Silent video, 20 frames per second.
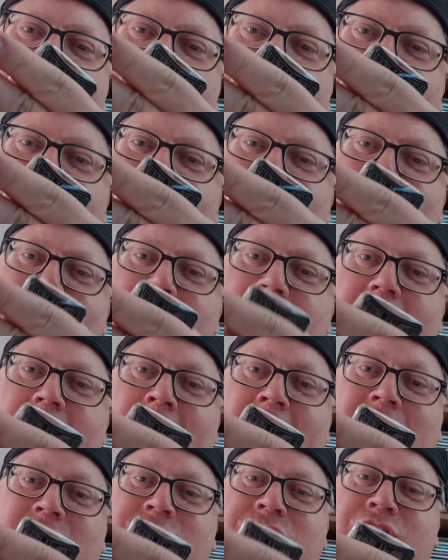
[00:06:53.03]
I
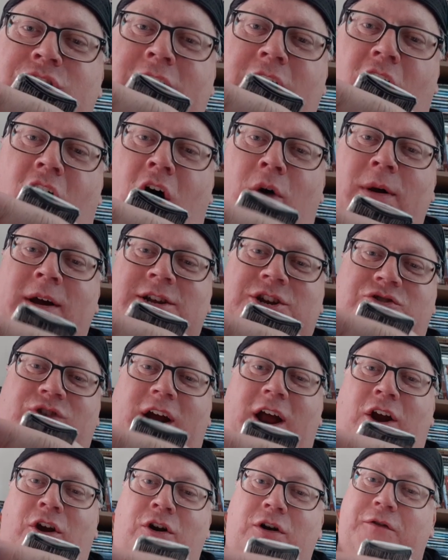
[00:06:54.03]
actually always
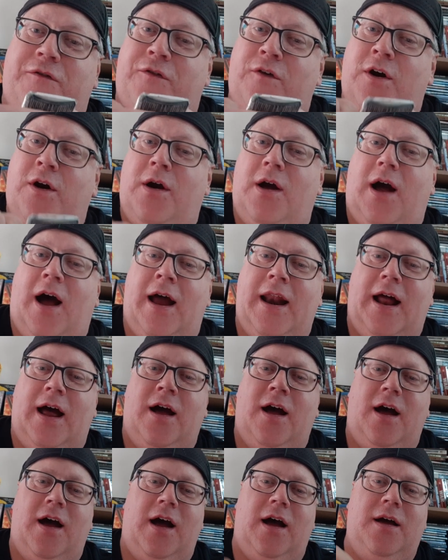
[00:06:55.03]
try to look for
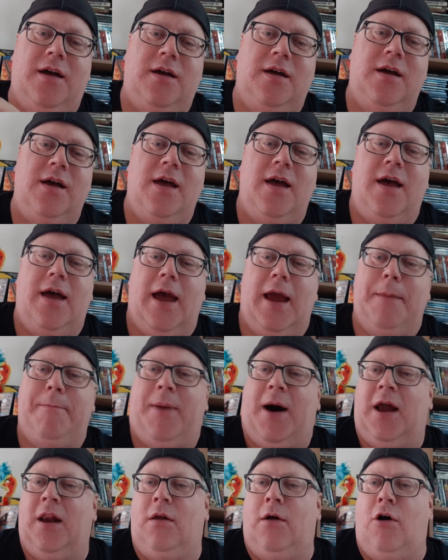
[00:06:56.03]
a
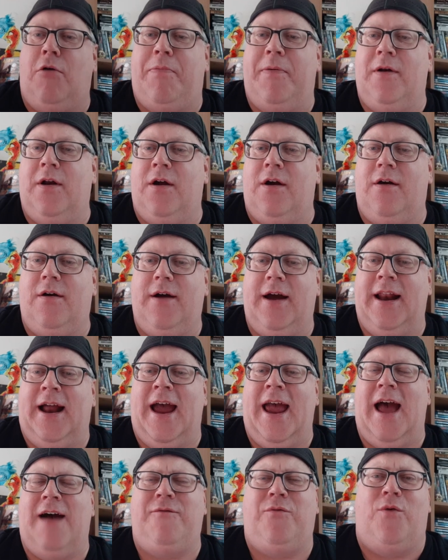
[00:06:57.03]
bottle opener. And I
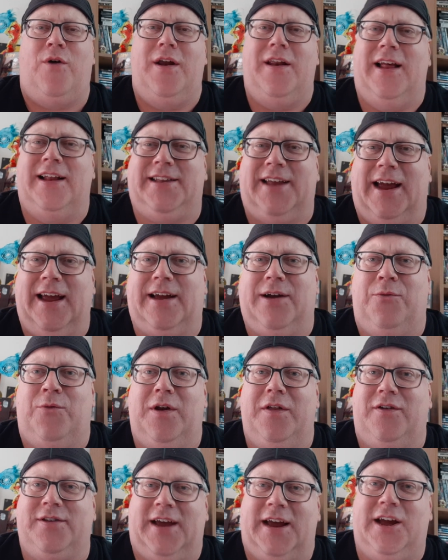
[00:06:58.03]
have one that's like one
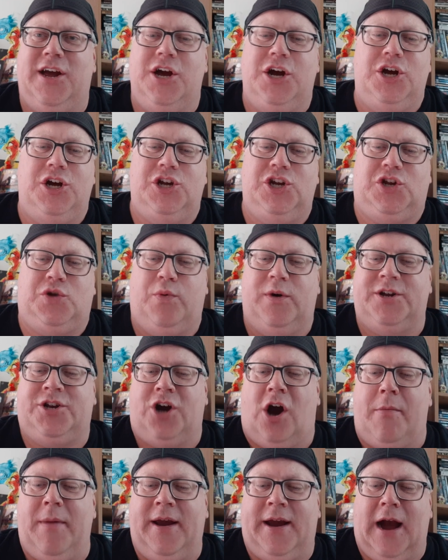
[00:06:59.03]
of those like Swiss
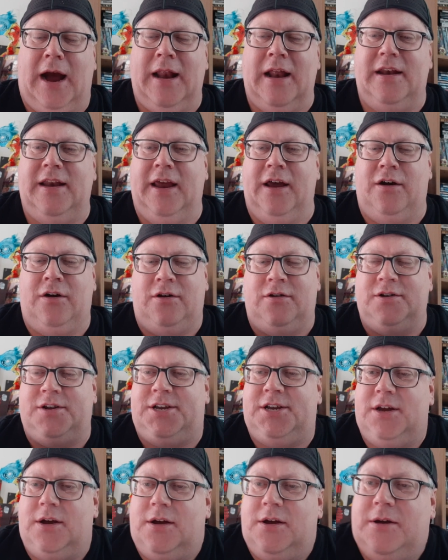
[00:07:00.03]
Army kind of deals.